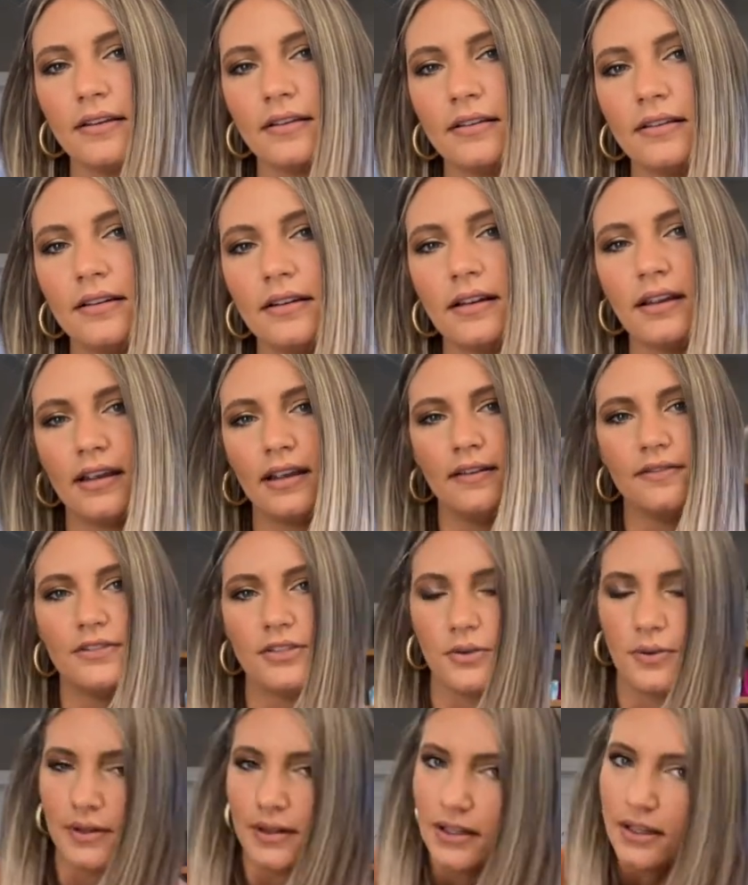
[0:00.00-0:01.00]
And it gives
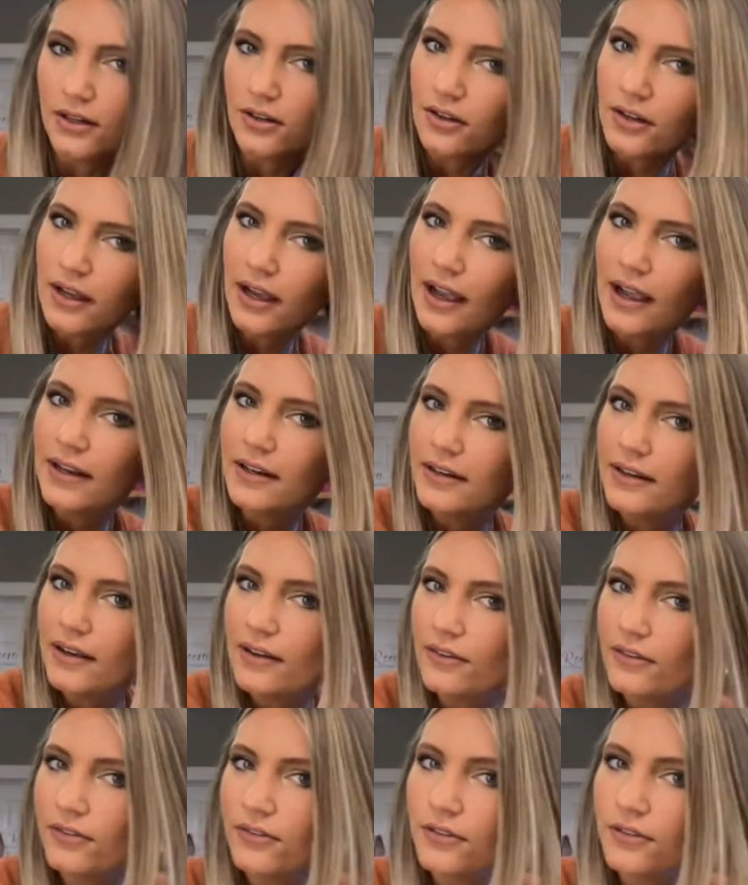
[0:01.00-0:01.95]
you a little kind of